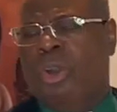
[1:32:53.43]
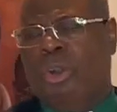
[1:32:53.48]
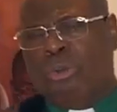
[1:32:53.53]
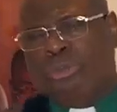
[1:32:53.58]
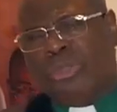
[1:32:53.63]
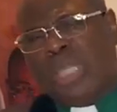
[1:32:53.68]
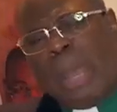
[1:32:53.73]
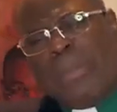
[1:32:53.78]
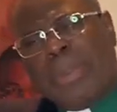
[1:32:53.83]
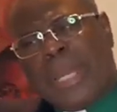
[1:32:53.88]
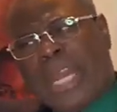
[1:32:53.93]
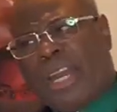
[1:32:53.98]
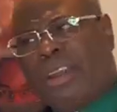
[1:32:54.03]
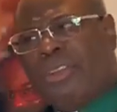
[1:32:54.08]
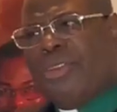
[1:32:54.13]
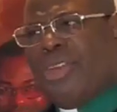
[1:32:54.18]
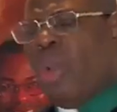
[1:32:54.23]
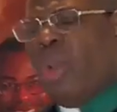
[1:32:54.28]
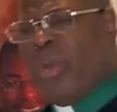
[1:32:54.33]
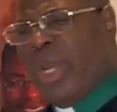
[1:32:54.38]
on top of that
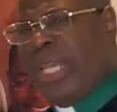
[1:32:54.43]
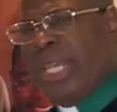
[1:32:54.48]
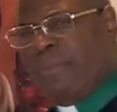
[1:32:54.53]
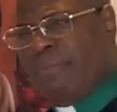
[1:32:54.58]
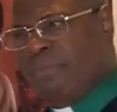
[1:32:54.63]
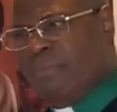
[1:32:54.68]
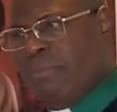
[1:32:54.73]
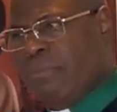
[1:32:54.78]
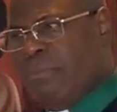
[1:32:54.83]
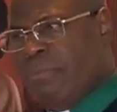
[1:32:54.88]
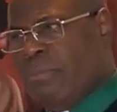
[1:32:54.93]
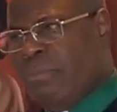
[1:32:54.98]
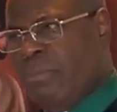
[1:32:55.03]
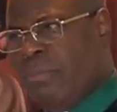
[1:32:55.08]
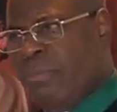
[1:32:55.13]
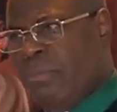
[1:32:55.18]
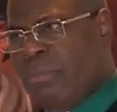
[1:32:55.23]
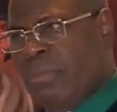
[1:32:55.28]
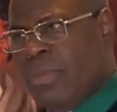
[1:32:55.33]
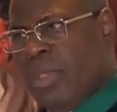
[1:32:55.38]
anointing.
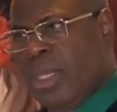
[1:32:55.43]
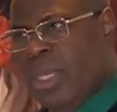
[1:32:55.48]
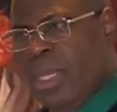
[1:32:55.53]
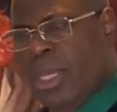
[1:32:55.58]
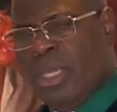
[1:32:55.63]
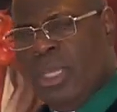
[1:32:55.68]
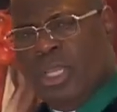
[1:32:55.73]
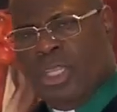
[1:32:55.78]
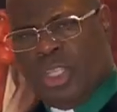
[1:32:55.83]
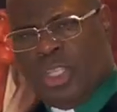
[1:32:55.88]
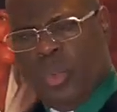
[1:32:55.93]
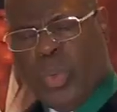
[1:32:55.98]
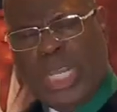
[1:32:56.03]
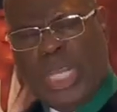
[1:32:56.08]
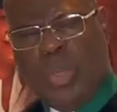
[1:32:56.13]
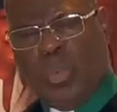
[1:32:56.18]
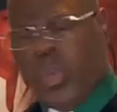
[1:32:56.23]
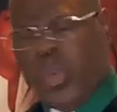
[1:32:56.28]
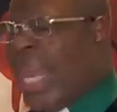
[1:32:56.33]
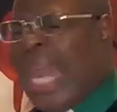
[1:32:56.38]
So when
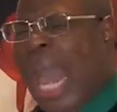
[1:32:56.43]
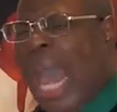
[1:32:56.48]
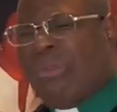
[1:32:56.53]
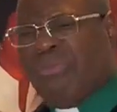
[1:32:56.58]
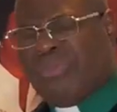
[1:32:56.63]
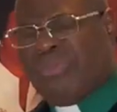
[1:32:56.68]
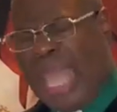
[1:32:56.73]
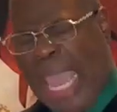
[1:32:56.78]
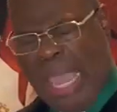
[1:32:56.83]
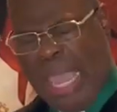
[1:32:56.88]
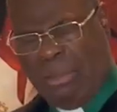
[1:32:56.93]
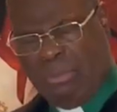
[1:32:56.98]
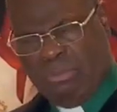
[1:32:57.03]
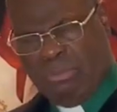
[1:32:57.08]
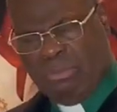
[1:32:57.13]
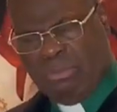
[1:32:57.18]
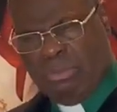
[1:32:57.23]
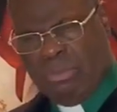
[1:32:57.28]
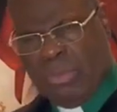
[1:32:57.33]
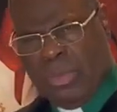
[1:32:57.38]
he went out
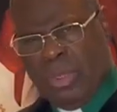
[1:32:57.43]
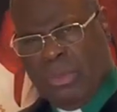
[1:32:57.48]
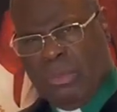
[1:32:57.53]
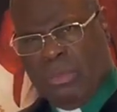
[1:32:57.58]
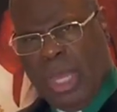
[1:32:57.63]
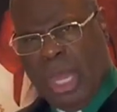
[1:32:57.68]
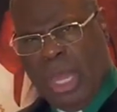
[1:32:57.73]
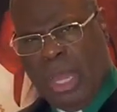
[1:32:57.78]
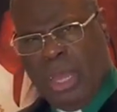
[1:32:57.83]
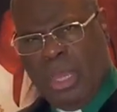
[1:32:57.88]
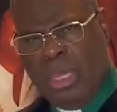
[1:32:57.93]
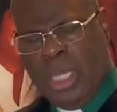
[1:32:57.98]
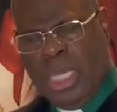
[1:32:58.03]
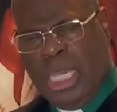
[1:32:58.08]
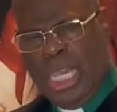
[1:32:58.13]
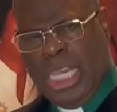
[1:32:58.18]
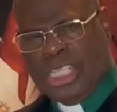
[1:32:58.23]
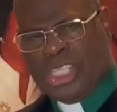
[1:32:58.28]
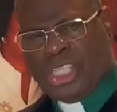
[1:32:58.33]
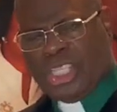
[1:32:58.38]
there
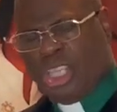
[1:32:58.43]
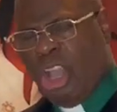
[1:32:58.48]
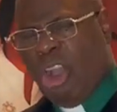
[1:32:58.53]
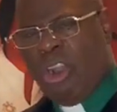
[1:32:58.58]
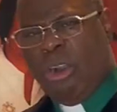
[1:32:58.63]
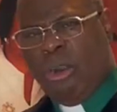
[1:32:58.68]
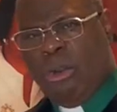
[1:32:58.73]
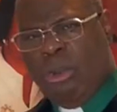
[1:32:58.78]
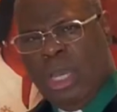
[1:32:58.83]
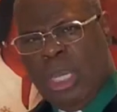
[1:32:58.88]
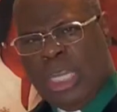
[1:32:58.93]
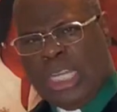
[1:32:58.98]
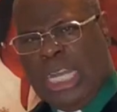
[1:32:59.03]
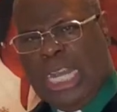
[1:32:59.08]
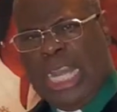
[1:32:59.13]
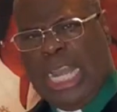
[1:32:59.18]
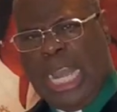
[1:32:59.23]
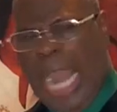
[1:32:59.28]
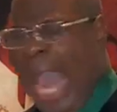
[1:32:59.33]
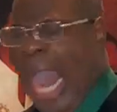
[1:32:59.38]
and saw
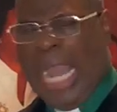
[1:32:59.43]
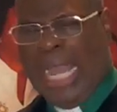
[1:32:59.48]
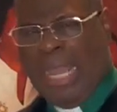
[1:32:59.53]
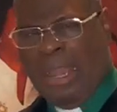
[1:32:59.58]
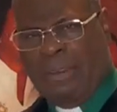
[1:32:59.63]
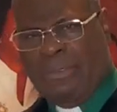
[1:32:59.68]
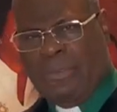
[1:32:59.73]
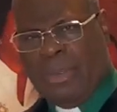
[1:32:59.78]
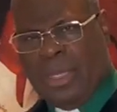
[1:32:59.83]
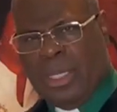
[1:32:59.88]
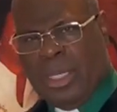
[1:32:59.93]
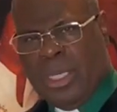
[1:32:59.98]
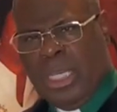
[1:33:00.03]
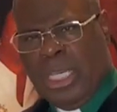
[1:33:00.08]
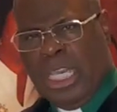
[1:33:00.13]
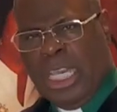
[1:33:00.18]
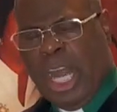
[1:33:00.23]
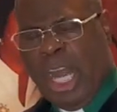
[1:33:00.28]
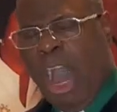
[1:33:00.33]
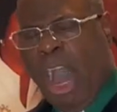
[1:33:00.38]
Goliath
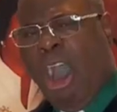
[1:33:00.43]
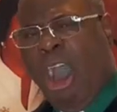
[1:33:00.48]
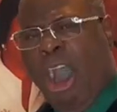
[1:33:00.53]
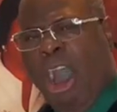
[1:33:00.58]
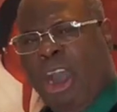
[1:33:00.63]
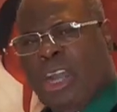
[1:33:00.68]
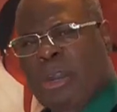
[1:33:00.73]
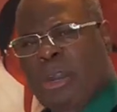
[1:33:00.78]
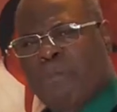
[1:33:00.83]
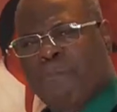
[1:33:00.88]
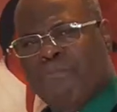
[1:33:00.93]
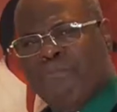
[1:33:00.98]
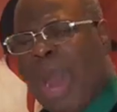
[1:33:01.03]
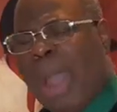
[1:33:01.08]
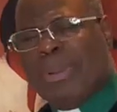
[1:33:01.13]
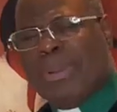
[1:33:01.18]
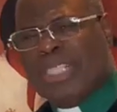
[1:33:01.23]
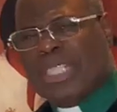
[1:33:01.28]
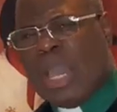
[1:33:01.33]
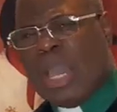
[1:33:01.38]
and all them
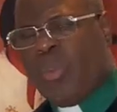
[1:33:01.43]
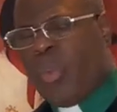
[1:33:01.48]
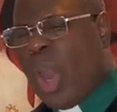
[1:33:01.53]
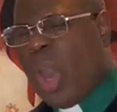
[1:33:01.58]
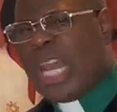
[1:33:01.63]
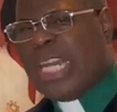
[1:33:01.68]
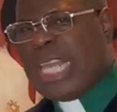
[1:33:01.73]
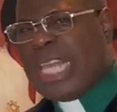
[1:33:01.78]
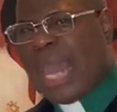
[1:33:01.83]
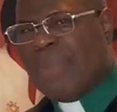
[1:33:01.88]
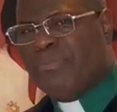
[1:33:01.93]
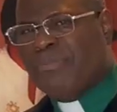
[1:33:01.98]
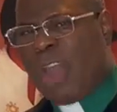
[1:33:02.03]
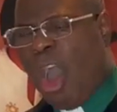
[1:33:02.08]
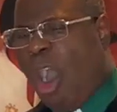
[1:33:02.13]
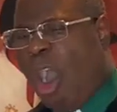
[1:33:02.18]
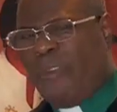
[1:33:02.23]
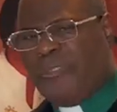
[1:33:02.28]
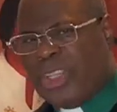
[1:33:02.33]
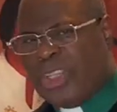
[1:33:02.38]
brothers that wanted that
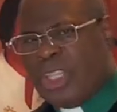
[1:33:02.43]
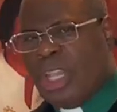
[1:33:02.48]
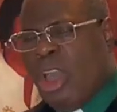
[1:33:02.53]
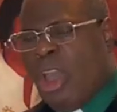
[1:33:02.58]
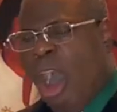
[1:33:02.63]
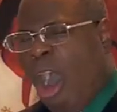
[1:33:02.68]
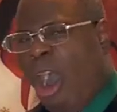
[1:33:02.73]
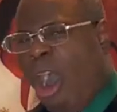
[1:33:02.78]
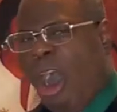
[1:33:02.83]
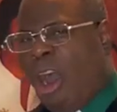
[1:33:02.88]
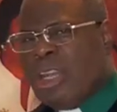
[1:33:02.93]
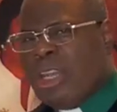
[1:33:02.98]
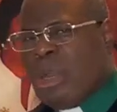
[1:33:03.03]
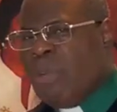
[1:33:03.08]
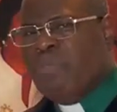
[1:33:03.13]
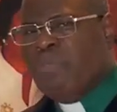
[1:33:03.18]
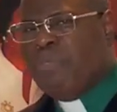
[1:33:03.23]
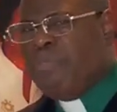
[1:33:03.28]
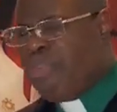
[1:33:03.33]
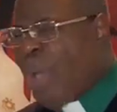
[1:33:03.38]
office,
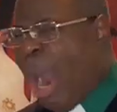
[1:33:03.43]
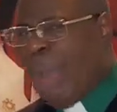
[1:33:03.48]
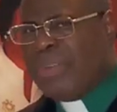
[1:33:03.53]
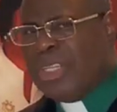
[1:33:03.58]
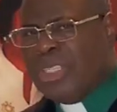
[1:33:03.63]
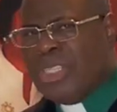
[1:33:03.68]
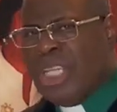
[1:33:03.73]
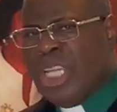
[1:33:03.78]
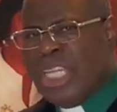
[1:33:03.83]
all them brothers